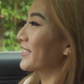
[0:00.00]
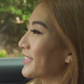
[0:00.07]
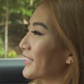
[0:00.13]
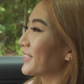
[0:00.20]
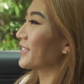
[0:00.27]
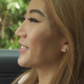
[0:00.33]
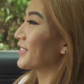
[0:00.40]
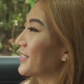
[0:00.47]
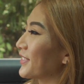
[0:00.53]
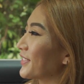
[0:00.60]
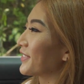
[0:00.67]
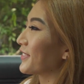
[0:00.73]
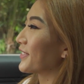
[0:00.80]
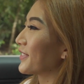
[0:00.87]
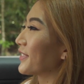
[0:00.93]
What will I
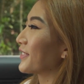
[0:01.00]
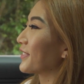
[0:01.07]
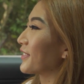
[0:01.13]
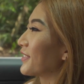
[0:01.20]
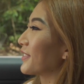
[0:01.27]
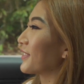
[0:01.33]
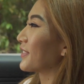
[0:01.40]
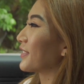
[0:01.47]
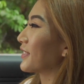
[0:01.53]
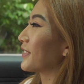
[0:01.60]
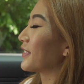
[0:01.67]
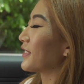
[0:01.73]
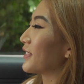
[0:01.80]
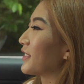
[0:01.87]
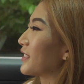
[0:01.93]
notice the most since there's
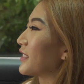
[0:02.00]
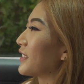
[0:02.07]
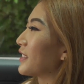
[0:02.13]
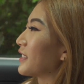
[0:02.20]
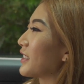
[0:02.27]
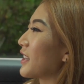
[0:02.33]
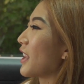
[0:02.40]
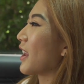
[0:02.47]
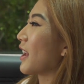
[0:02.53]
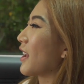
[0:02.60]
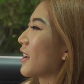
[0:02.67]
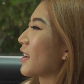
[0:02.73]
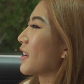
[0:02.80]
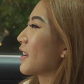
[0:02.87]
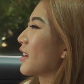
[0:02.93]
no engine sound?